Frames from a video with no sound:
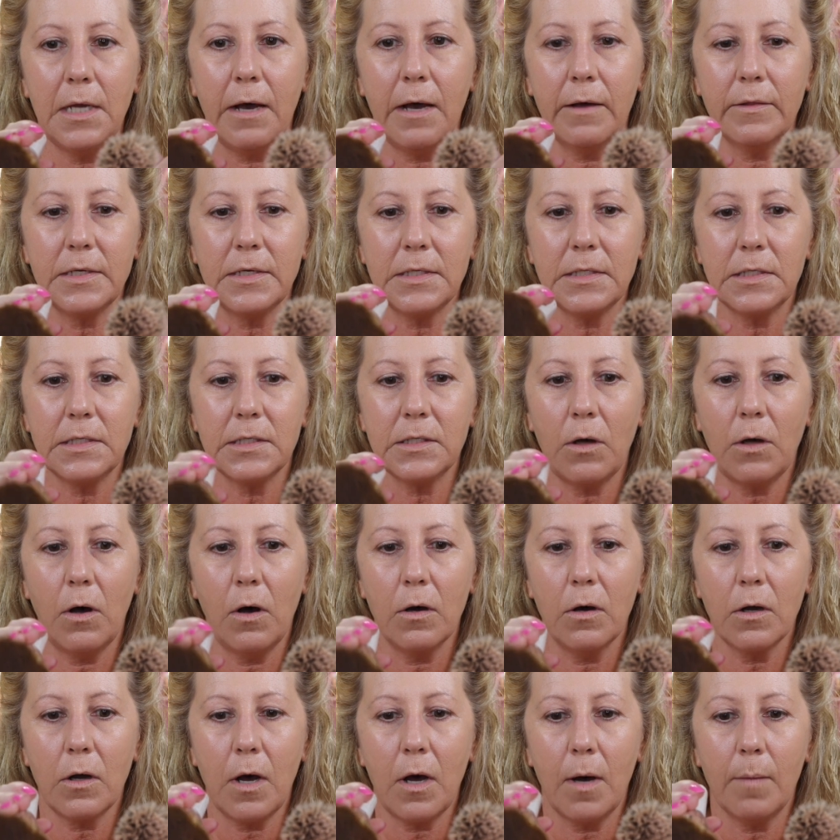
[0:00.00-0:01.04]
how this is
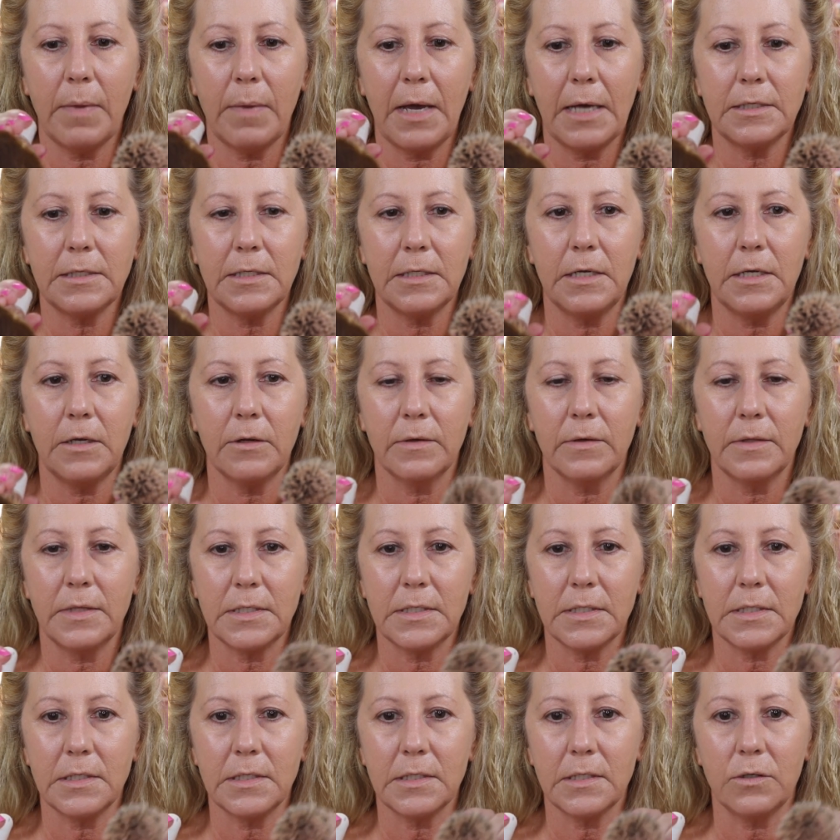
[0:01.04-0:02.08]
all compact in here and
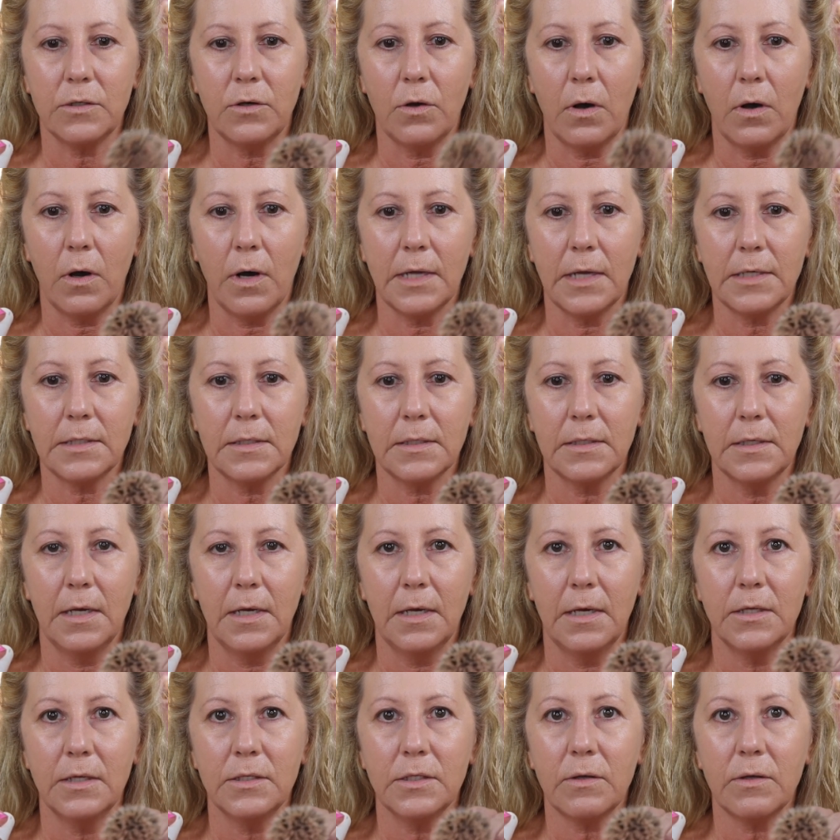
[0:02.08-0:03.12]
this is not.
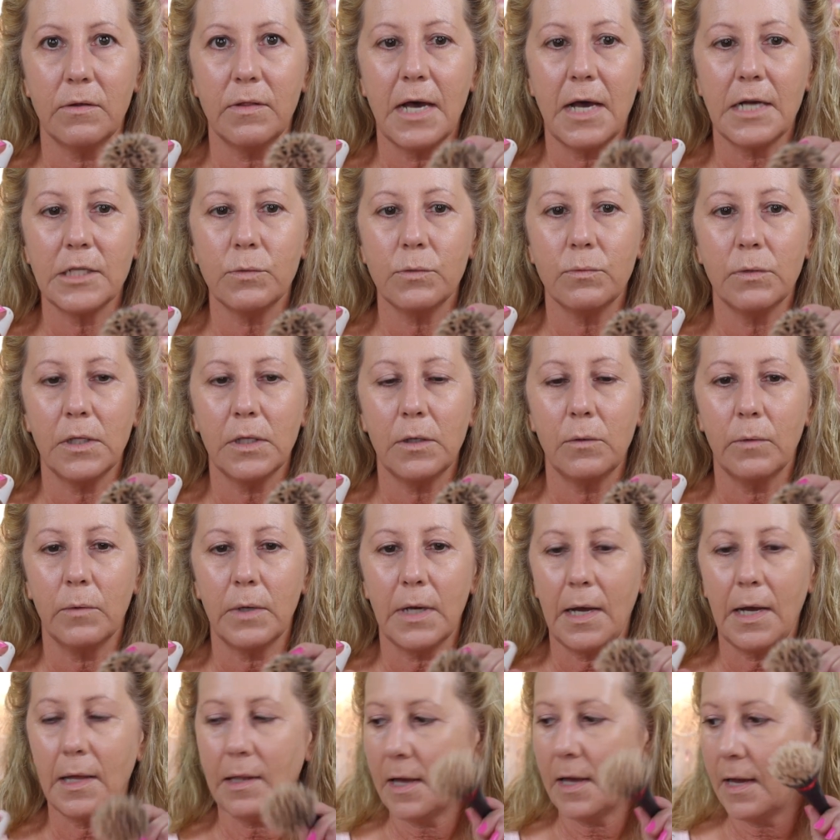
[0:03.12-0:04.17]
So that's really what
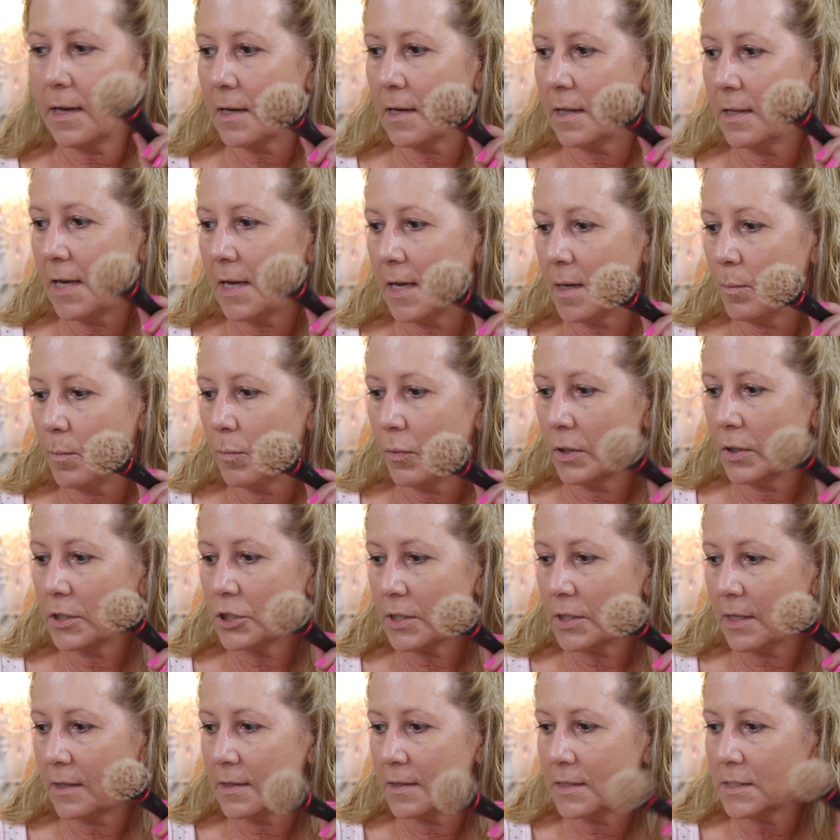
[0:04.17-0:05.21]
I like. I like a brush
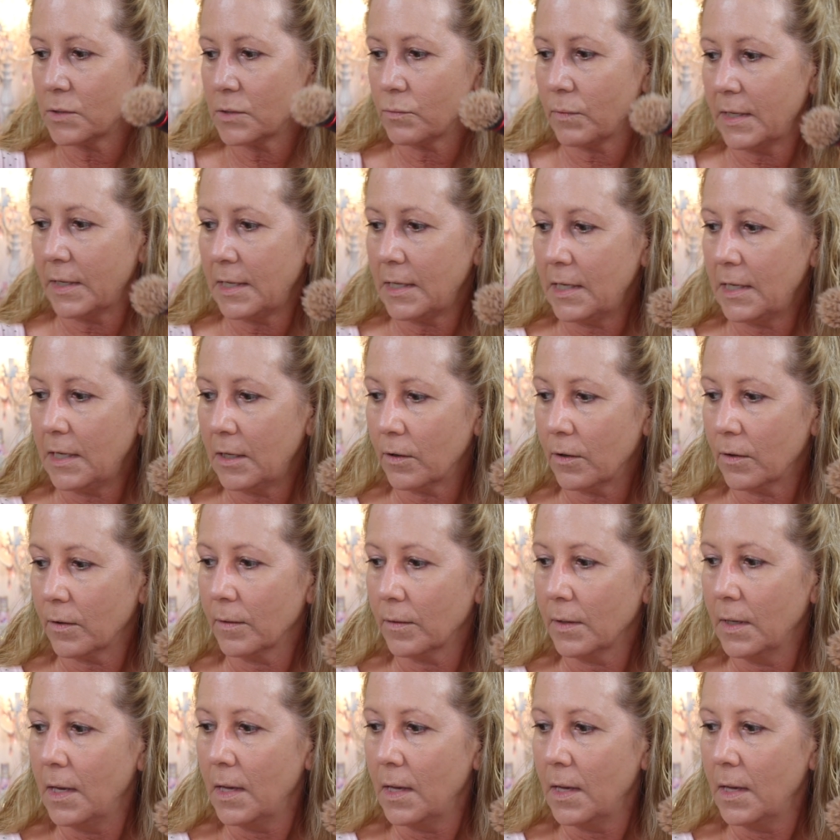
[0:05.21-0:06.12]
like this right here.